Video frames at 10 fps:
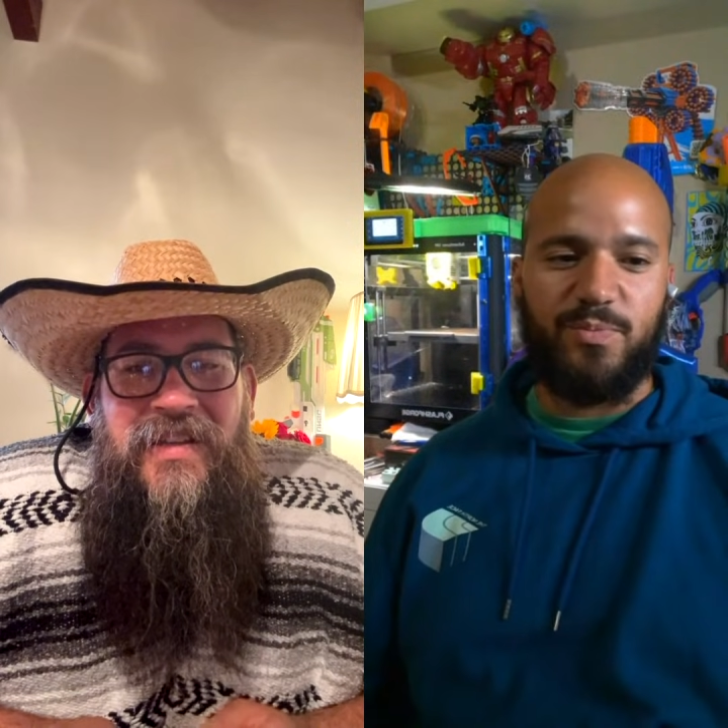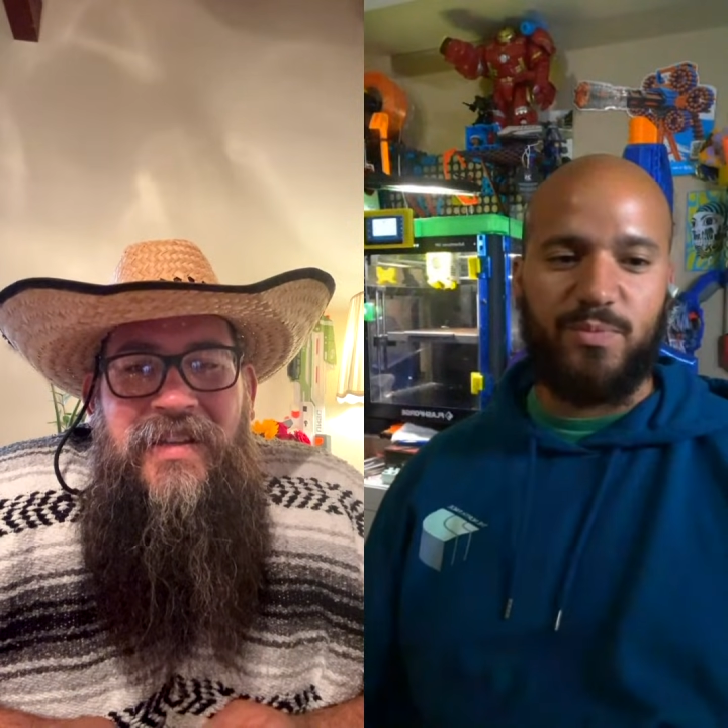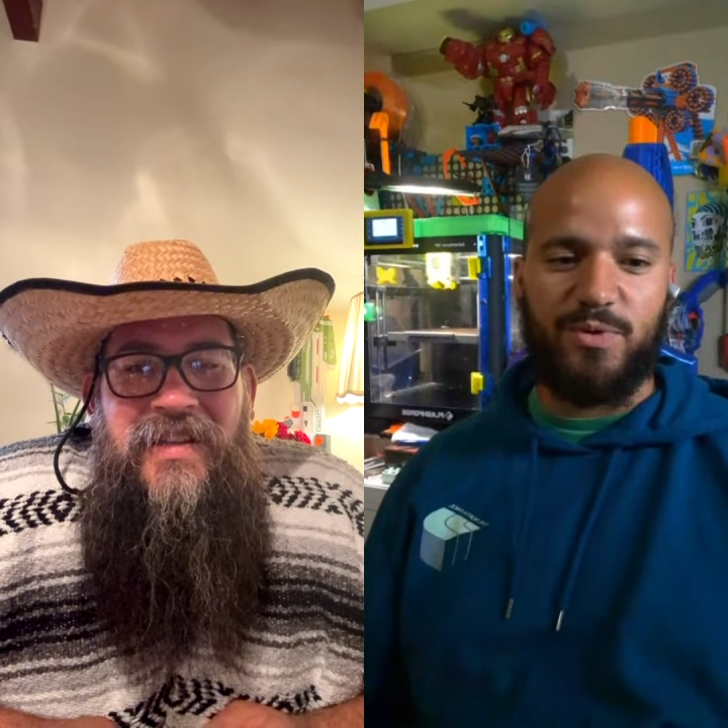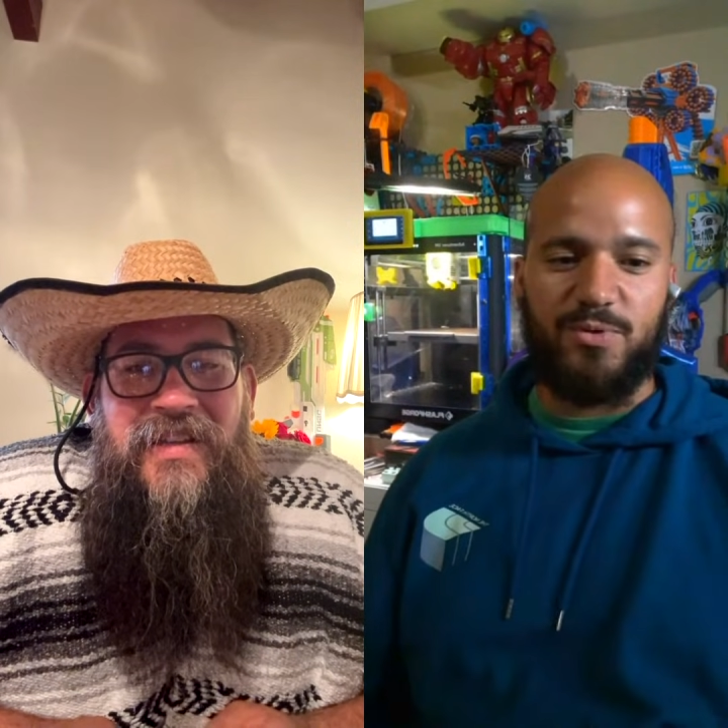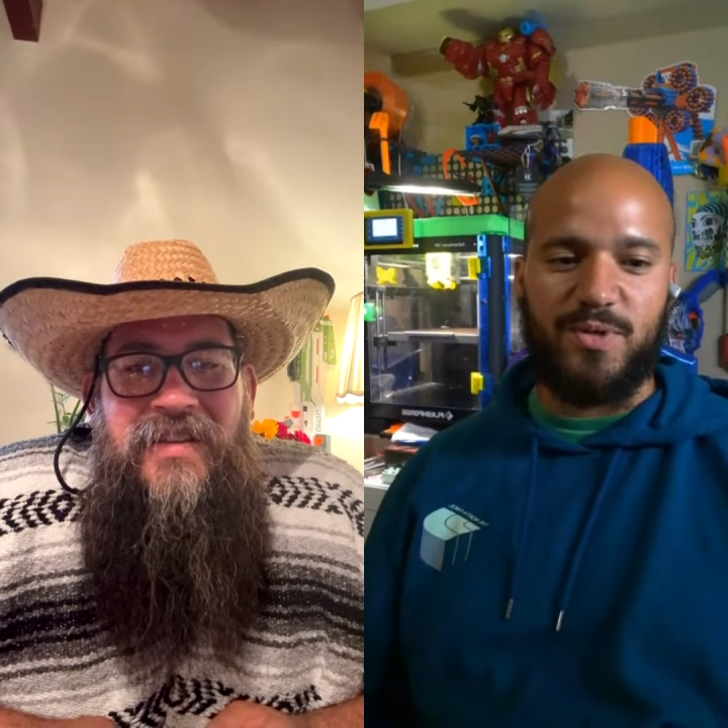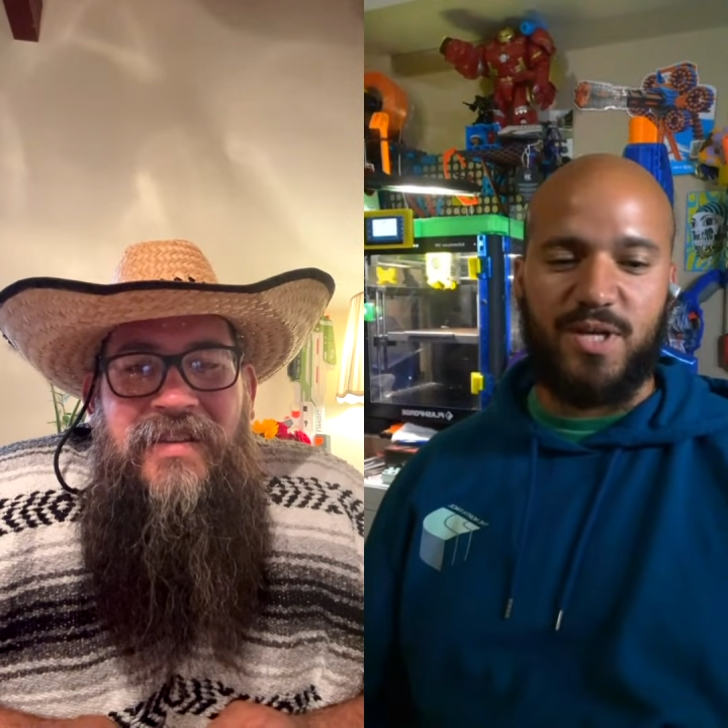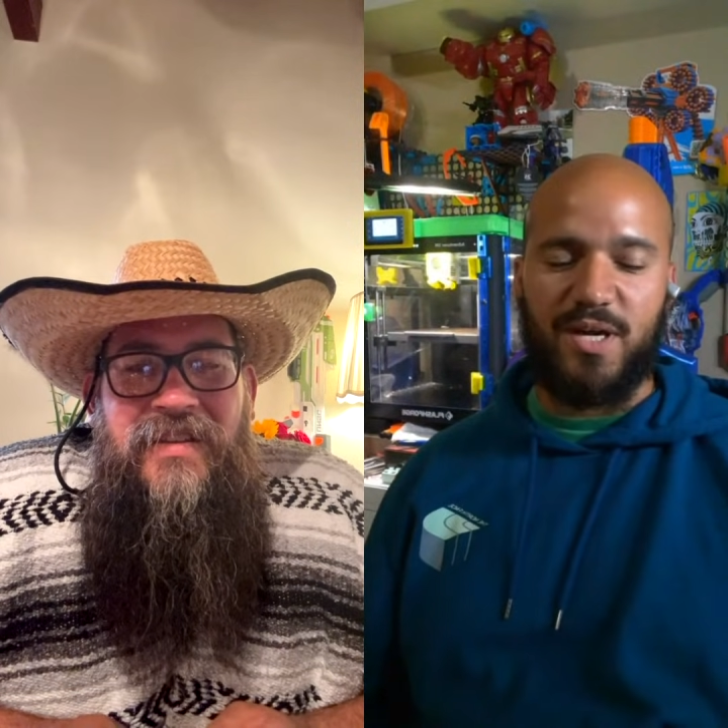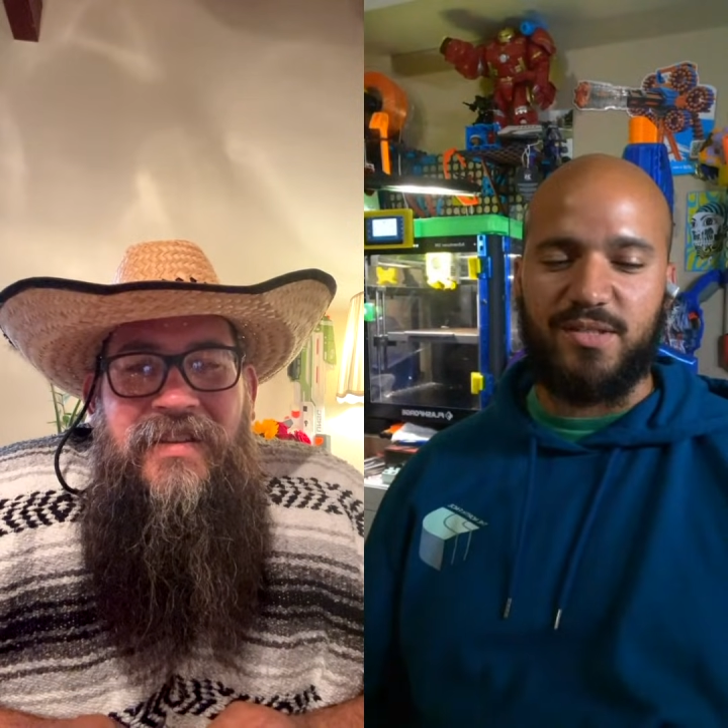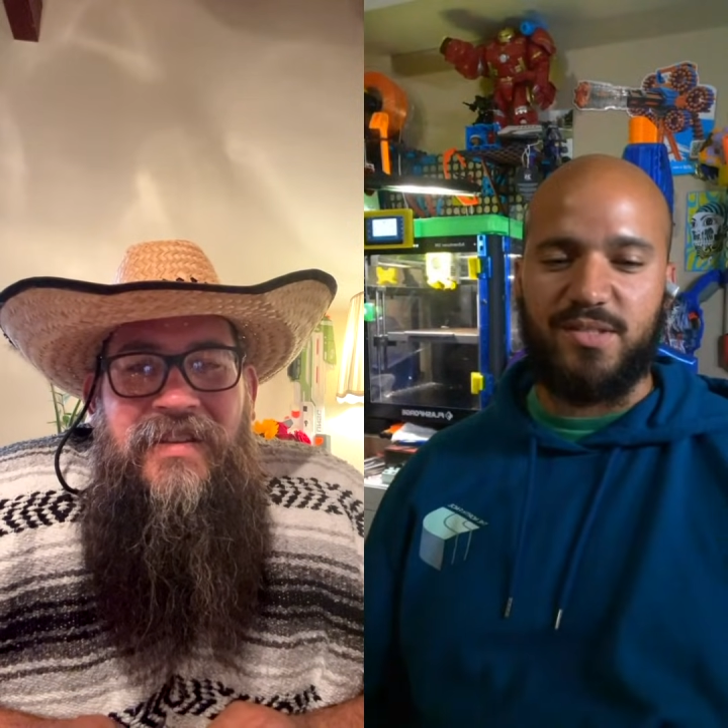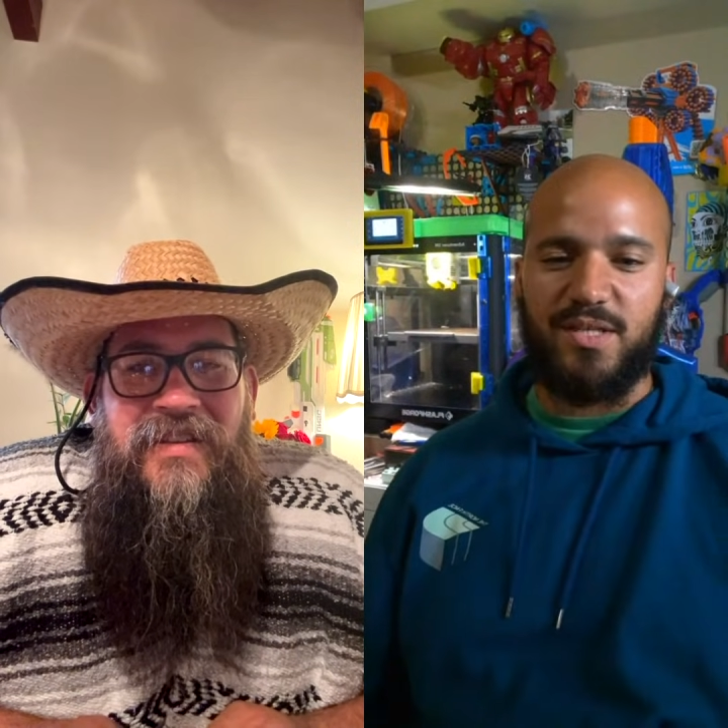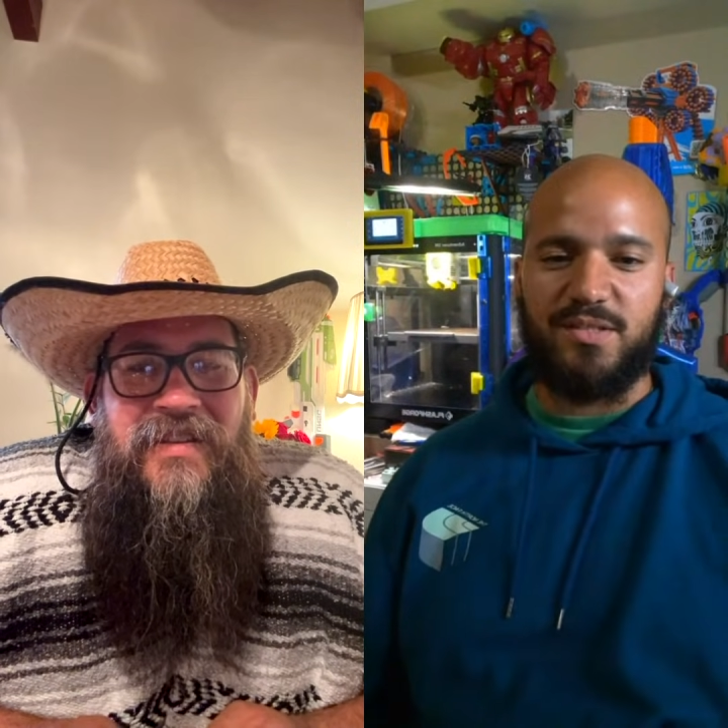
So we're doing